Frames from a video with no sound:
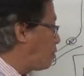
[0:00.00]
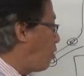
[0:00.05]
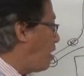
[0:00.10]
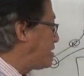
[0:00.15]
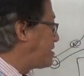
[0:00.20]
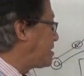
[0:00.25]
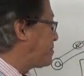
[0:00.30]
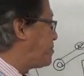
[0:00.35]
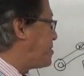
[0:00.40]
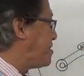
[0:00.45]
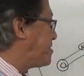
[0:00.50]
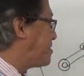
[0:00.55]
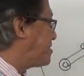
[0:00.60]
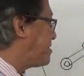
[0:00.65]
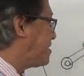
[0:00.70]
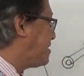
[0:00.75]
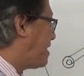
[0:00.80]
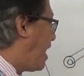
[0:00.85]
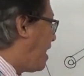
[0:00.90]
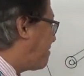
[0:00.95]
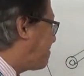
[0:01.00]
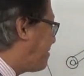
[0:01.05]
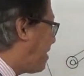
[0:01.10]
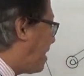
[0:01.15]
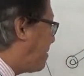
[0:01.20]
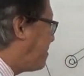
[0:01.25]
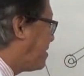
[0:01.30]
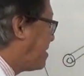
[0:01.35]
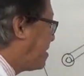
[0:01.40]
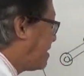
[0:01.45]
Once it pierces the
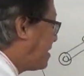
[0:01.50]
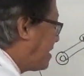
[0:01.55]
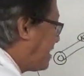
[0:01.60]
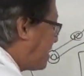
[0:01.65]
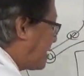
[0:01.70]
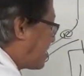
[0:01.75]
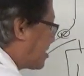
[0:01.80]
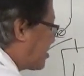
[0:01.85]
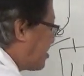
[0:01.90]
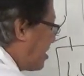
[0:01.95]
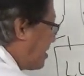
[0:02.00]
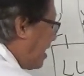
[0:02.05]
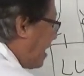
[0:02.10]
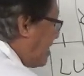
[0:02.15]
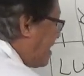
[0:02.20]
diaphragm, external